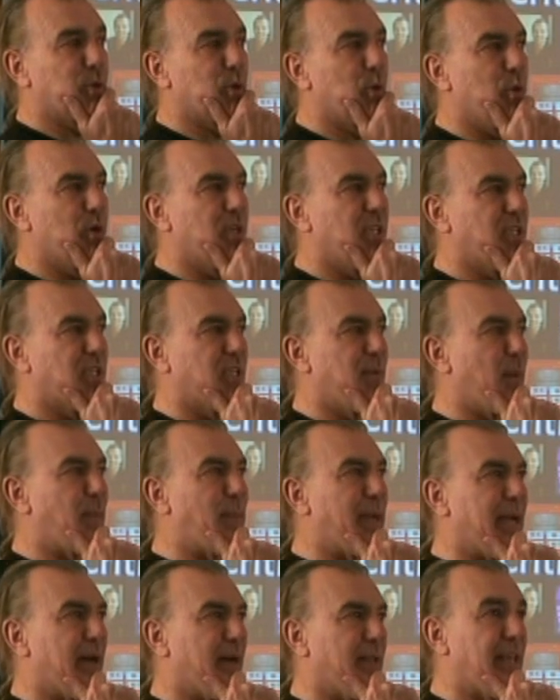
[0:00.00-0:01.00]
was talking to them
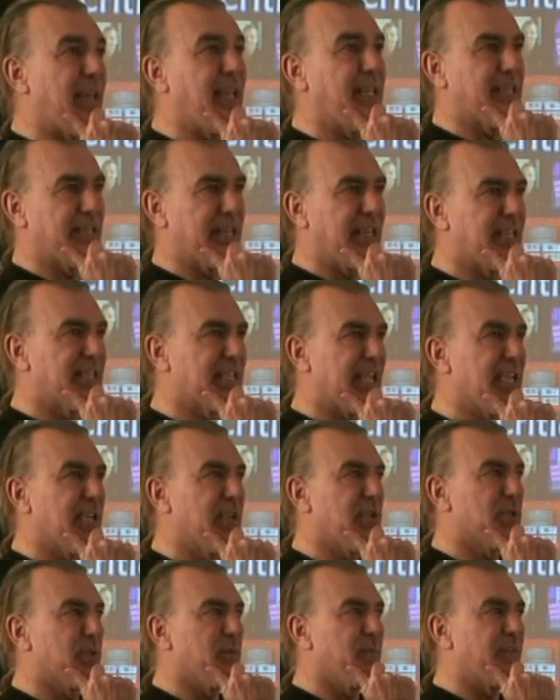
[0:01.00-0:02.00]
about, they'd
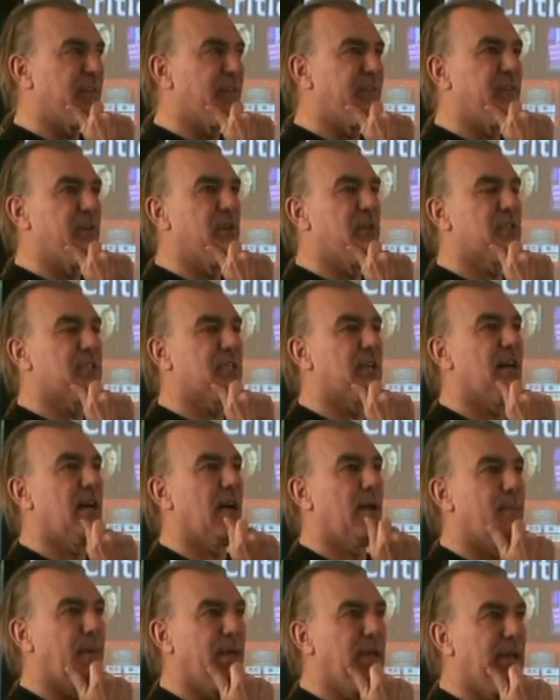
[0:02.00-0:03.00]
taken some for the first
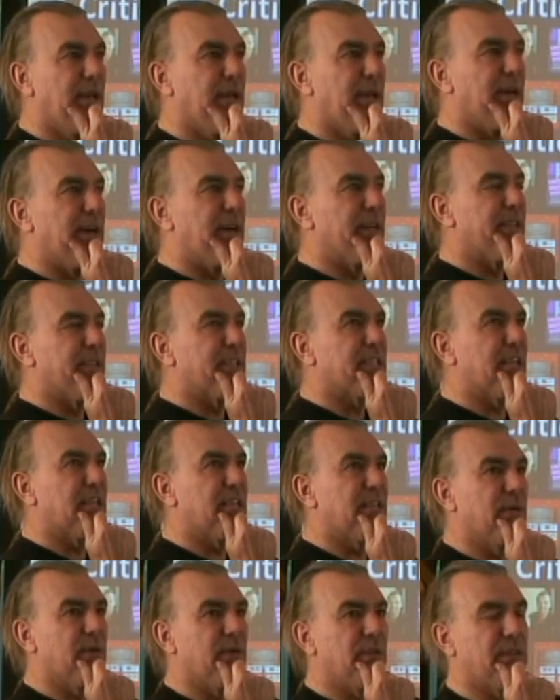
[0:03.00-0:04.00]
time, and they
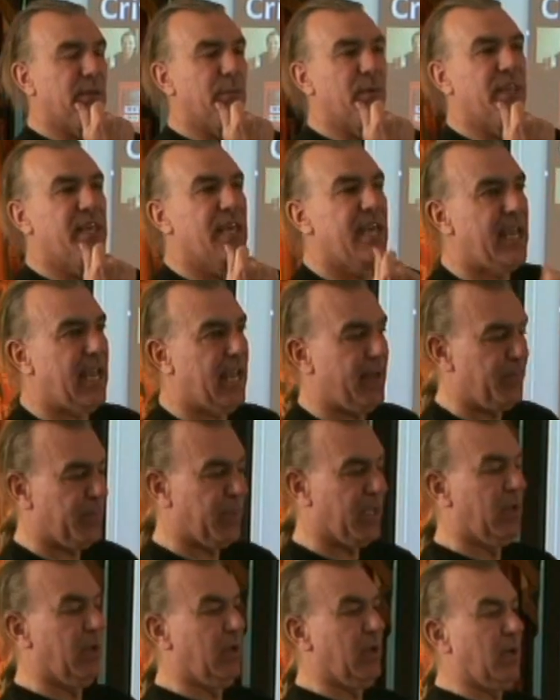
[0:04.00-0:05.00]
said that they were there
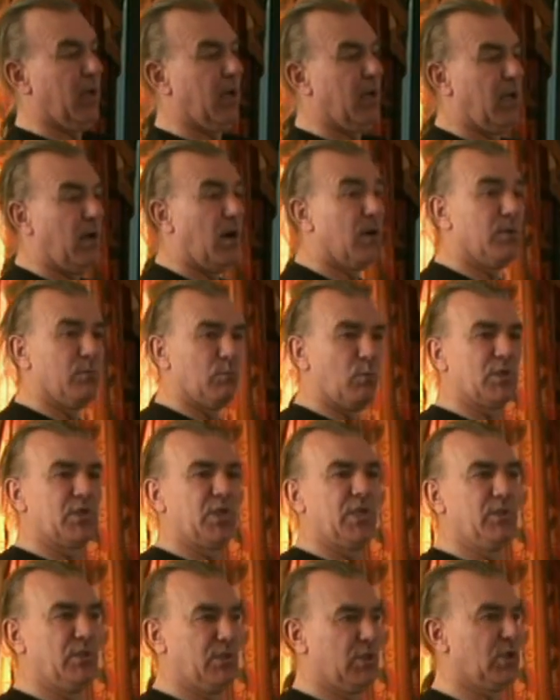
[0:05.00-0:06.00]

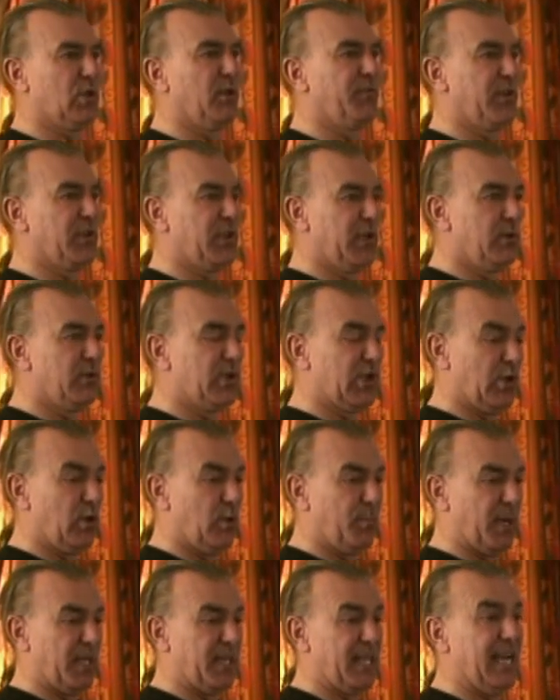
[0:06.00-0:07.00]
watching stuff on
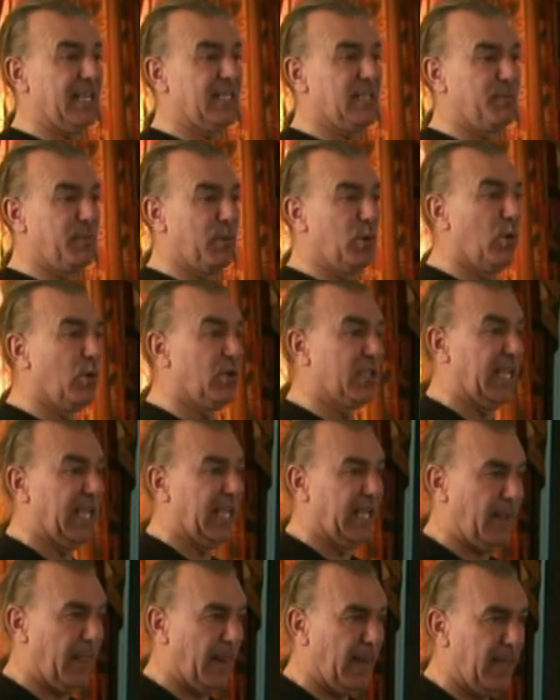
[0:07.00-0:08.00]
YouTube, and they had to pause
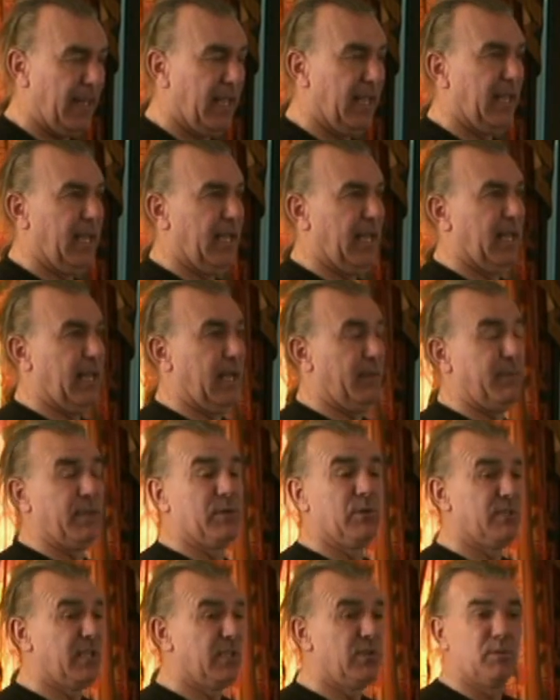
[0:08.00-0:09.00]
it
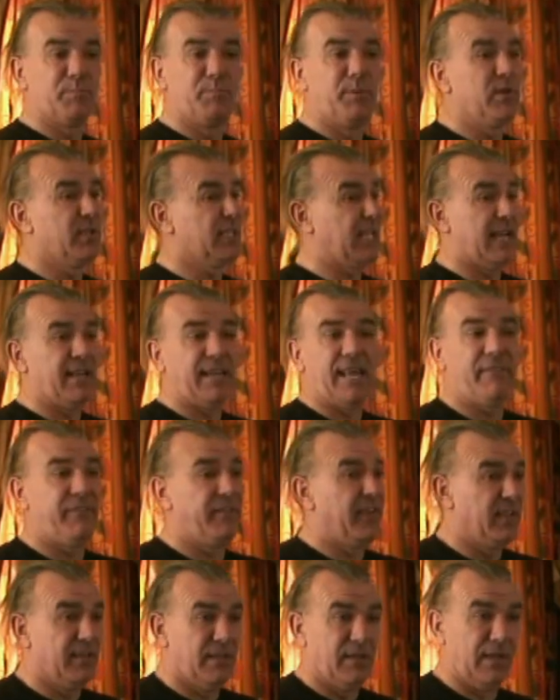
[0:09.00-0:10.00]
because they just burst out
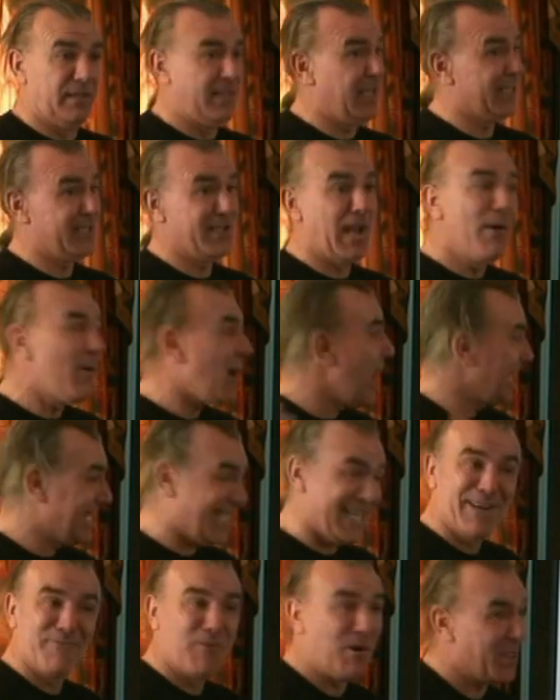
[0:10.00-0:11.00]
laughing. And they had no
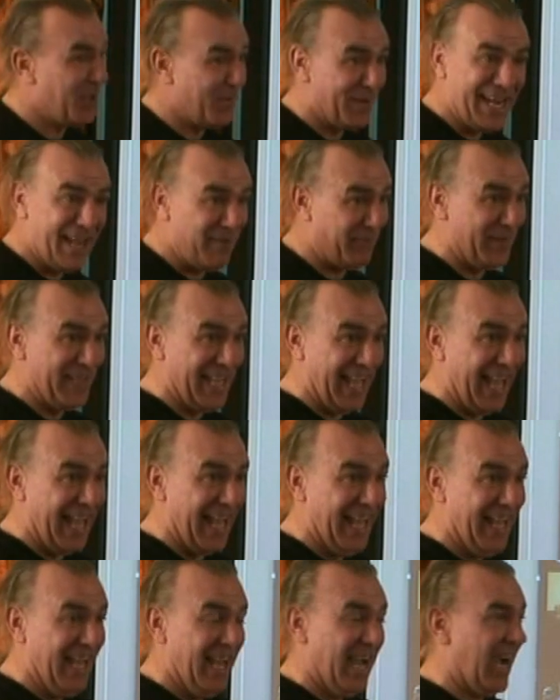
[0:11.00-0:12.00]
idea what they were laughing
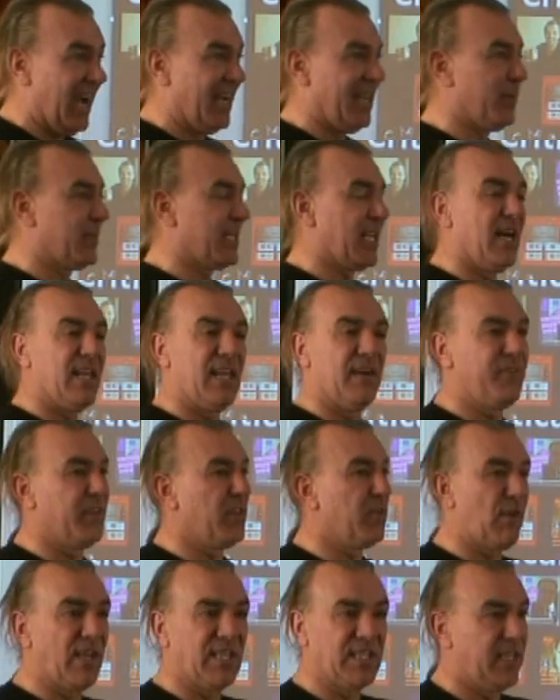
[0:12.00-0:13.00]
at, and it was like that for
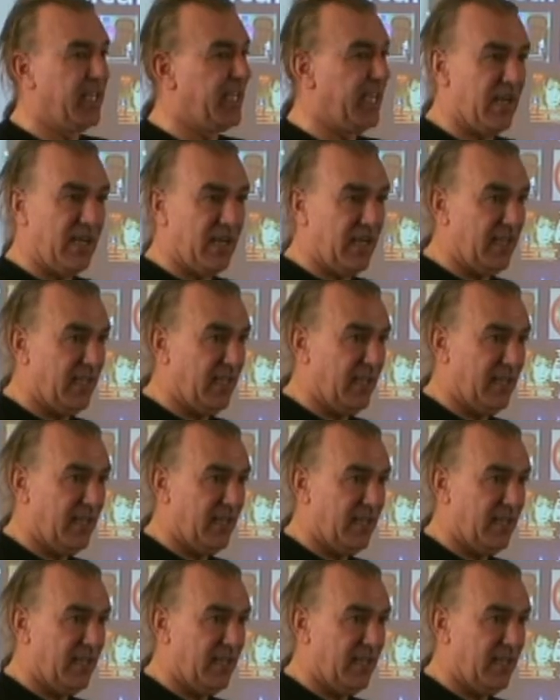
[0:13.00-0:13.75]
the rest of the night.